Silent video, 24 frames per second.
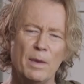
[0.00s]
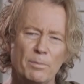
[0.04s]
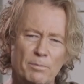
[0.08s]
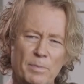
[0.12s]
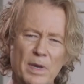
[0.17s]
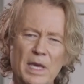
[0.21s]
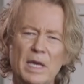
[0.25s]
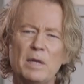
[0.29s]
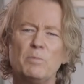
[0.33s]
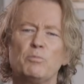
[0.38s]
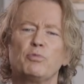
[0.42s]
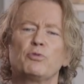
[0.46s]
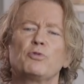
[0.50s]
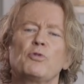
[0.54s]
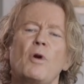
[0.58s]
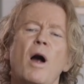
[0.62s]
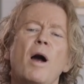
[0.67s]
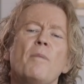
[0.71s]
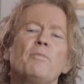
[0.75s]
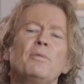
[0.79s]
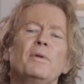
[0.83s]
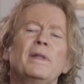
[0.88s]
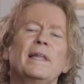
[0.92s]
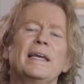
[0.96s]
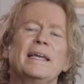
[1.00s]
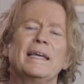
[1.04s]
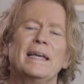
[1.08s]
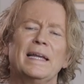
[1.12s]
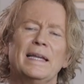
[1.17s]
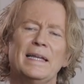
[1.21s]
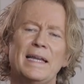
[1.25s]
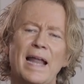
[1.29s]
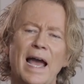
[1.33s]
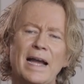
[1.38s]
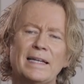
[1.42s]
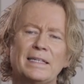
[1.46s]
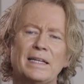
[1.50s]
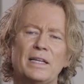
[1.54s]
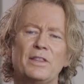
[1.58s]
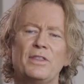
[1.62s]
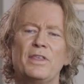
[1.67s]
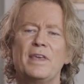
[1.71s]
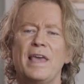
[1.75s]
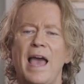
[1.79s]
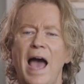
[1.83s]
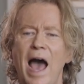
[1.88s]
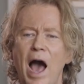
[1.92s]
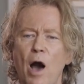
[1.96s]
being properly connected,
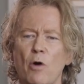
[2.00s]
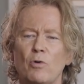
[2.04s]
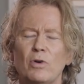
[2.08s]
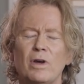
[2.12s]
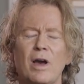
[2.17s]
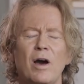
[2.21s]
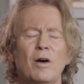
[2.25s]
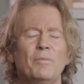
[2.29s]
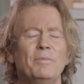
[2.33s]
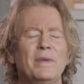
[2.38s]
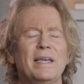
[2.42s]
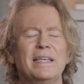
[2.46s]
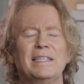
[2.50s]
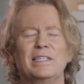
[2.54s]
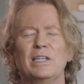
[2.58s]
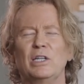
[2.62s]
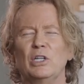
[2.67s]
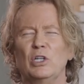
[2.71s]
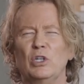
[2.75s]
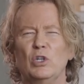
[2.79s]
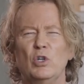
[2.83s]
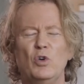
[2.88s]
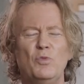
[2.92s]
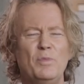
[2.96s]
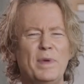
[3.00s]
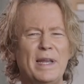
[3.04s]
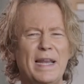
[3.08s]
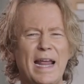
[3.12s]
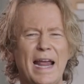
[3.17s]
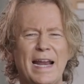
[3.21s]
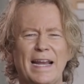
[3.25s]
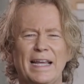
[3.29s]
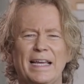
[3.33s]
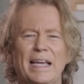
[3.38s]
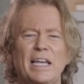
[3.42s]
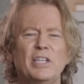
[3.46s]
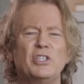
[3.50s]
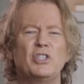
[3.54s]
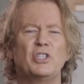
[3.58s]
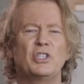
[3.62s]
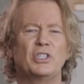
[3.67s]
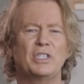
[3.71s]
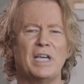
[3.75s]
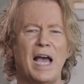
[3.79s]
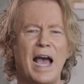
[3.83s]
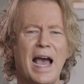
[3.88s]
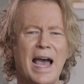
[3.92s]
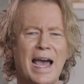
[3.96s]
the outcome is illuminating. It
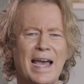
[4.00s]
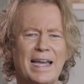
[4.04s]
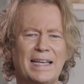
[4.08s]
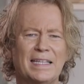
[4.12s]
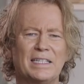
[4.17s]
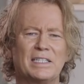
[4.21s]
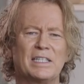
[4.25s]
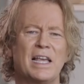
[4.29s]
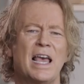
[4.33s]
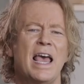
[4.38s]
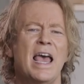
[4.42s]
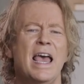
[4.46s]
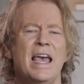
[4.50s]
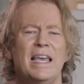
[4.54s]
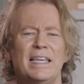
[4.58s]
shines.